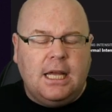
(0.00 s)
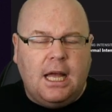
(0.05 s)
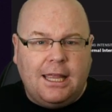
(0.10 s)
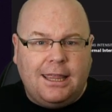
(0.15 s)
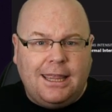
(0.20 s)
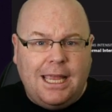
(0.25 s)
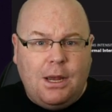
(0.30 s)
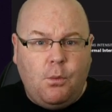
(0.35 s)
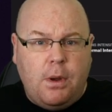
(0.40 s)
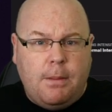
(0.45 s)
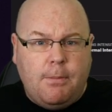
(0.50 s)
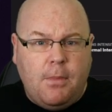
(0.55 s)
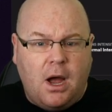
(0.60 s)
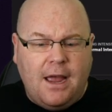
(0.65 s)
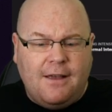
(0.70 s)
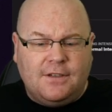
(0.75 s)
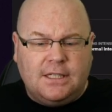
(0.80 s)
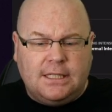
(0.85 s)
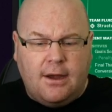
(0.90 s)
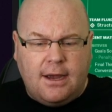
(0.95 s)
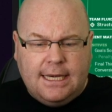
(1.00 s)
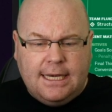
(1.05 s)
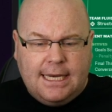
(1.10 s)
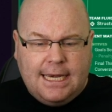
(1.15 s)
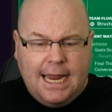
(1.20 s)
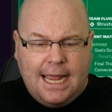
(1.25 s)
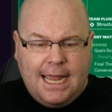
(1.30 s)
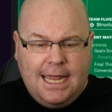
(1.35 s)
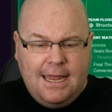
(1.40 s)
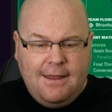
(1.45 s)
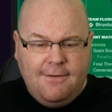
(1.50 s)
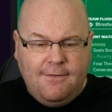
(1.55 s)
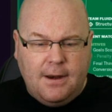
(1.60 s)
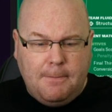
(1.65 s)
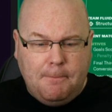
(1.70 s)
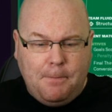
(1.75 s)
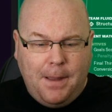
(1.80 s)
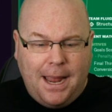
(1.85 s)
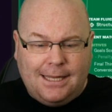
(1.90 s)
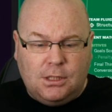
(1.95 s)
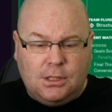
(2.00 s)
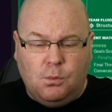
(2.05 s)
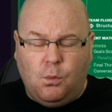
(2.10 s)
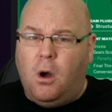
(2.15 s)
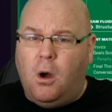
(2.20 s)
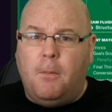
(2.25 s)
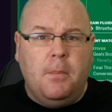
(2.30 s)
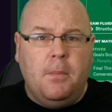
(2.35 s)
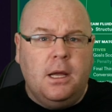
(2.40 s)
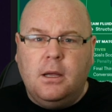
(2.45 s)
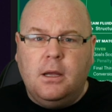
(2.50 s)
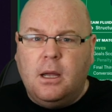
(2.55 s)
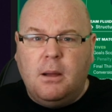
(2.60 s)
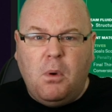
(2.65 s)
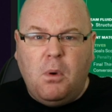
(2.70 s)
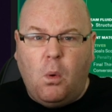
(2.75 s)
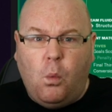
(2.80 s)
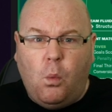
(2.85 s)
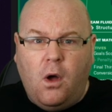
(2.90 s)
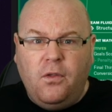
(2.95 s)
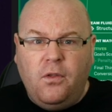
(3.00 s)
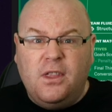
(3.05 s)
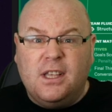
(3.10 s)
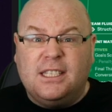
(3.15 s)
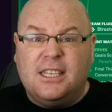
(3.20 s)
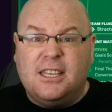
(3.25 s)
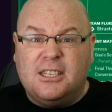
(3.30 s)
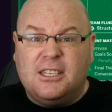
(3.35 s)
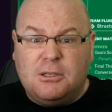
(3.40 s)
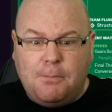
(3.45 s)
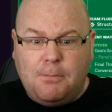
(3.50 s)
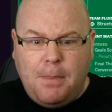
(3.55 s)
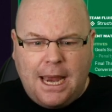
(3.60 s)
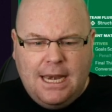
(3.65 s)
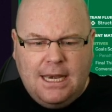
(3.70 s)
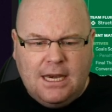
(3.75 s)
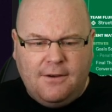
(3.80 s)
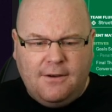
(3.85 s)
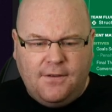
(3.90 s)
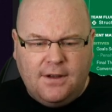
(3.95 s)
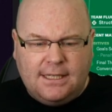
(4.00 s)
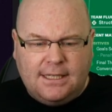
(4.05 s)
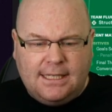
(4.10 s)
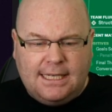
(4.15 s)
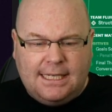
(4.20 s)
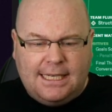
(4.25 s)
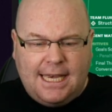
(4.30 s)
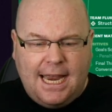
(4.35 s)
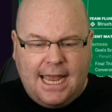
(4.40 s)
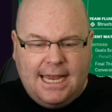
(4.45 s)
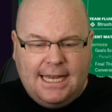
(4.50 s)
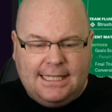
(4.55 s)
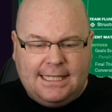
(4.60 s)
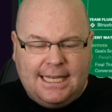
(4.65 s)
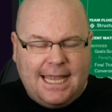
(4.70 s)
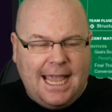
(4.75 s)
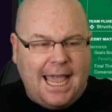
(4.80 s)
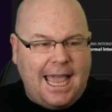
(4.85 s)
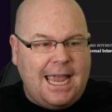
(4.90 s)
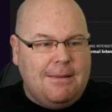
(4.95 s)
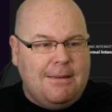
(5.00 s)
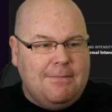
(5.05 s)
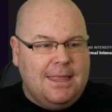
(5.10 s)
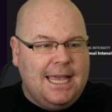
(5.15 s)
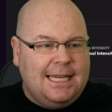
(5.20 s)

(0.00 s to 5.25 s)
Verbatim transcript: I think we might have signed an even better one, but one that's suspended for today's game.